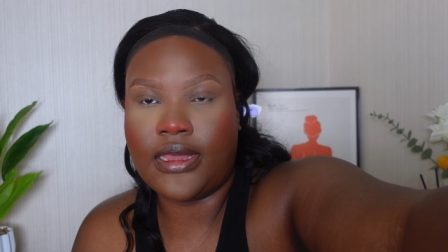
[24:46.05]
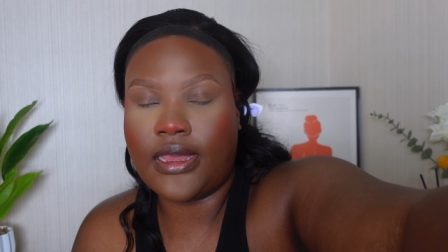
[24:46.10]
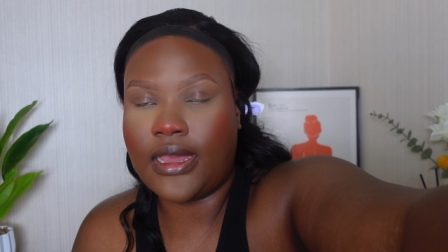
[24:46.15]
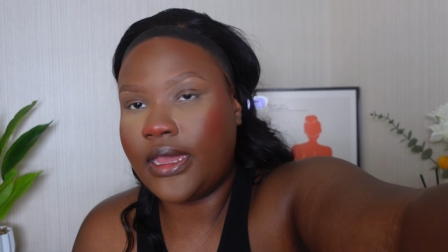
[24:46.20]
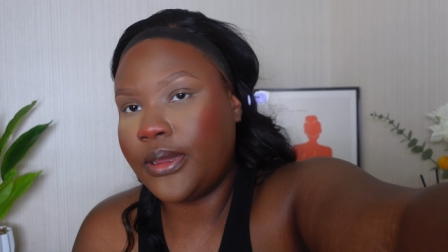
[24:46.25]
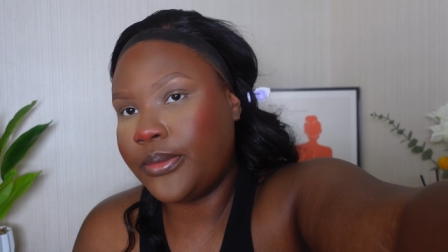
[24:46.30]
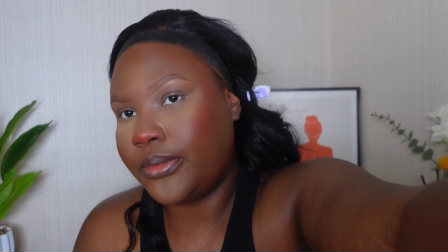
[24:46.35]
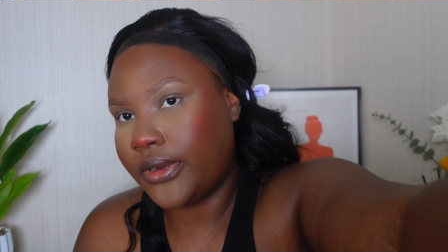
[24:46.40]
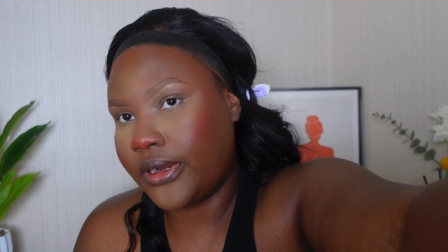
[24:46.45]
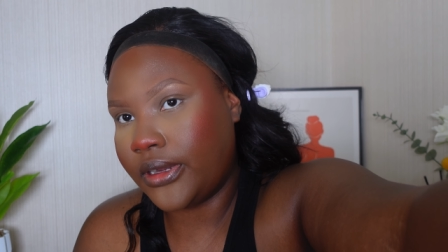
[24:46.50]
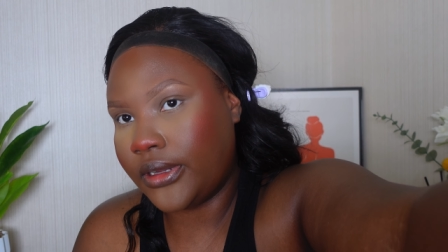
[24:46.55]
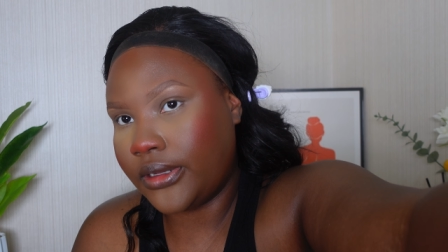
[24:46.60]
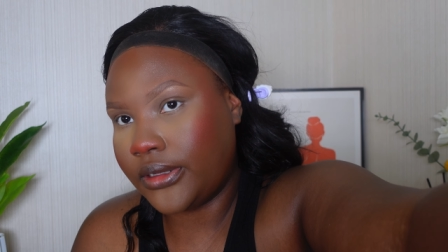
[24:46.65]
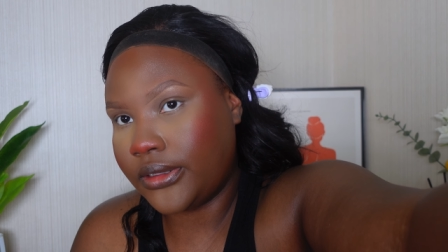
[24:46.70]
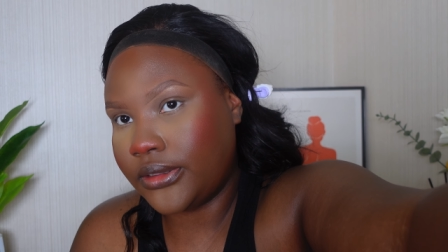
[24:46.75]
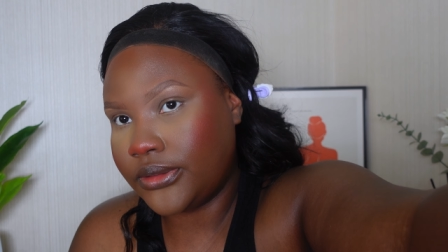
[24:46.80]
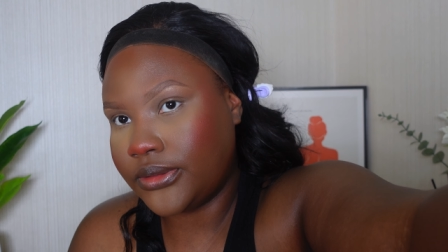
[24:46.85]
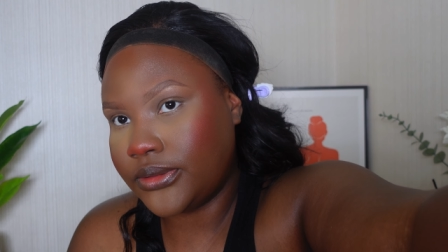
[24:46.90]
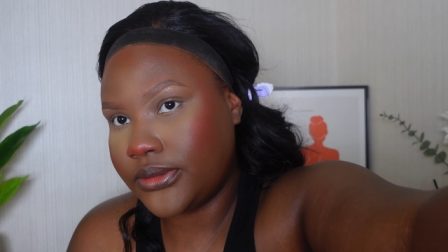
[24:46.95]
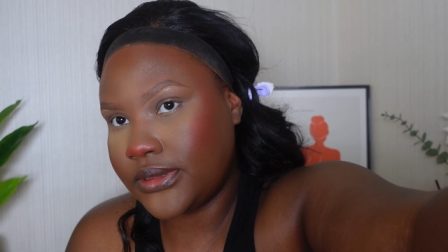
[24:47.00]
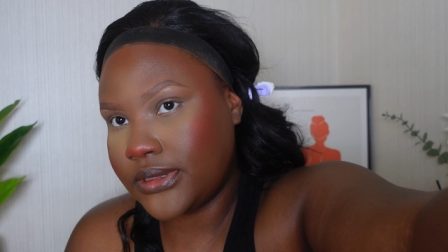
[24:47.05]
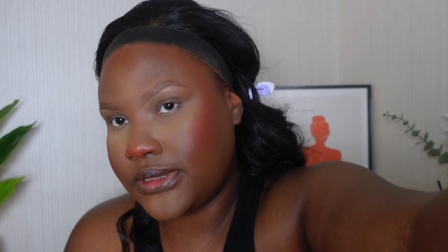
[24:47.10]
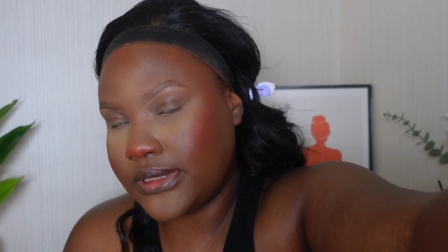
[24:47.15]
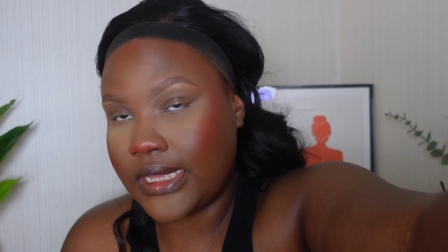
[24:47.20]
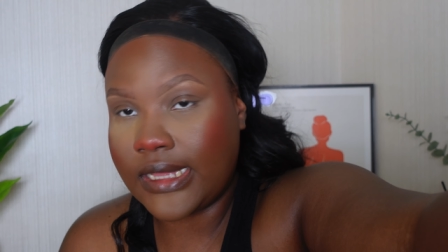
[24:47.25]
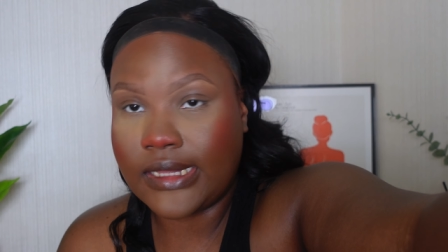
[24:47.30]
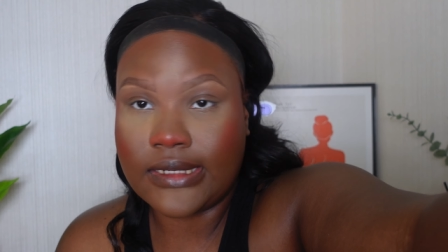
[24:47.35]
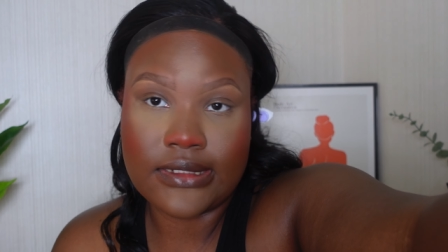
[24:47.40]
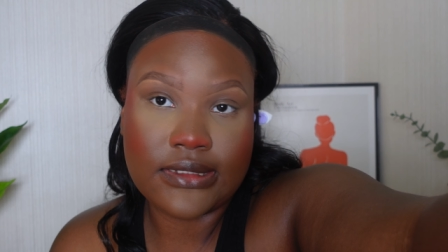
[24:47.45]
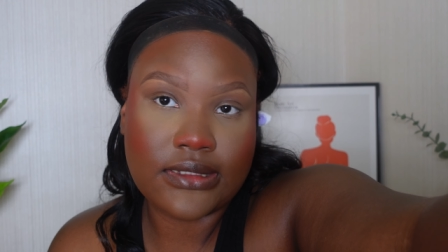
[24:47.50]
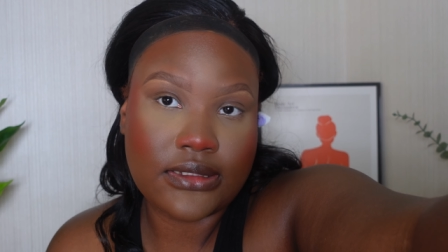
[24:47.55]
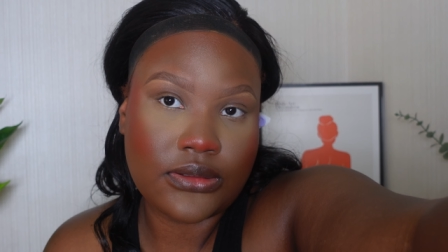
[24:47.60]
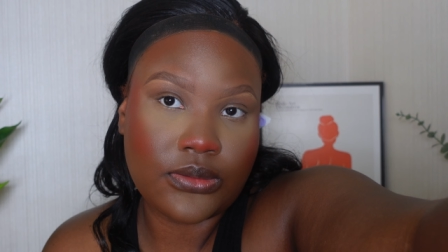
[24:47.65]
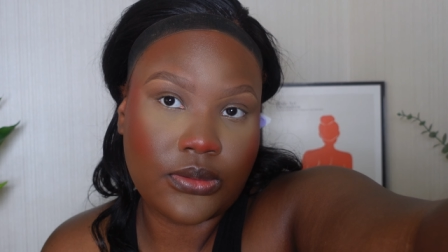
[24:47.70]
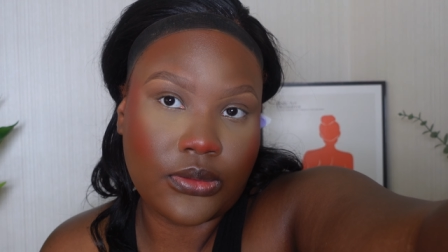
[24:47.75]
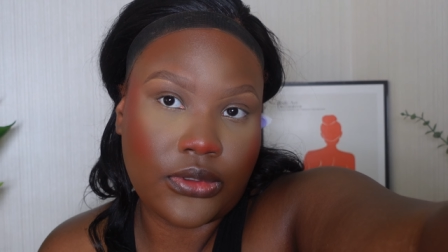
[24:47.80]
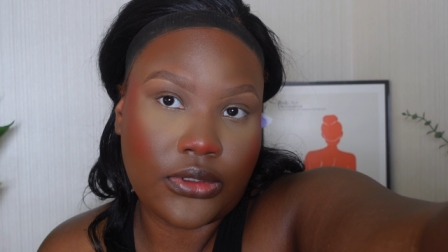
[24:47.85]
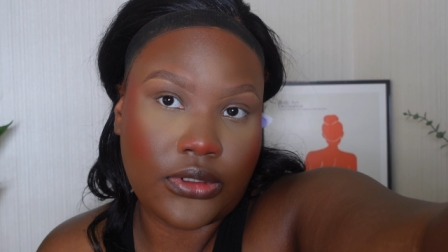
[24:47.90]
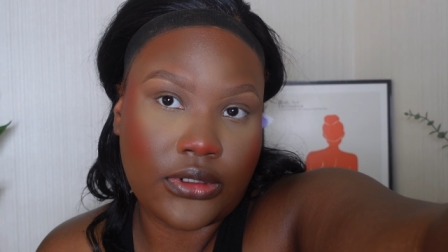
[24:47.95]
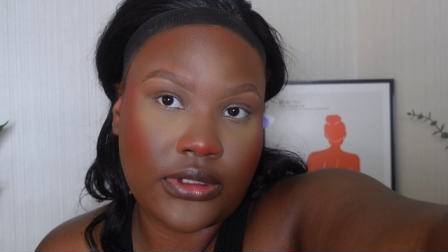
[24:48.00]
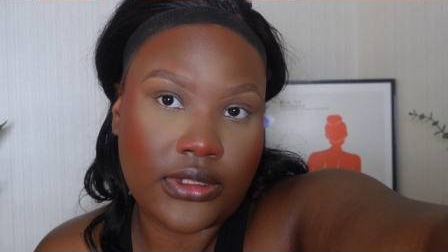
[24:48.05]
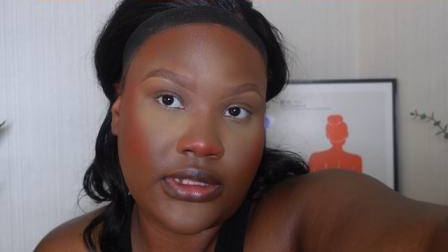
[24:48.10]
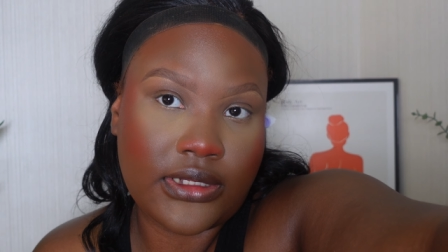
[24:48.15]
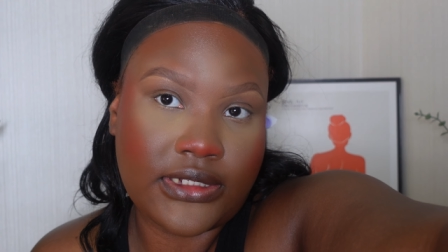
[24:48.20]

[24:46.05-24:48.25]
eyebrows and this is what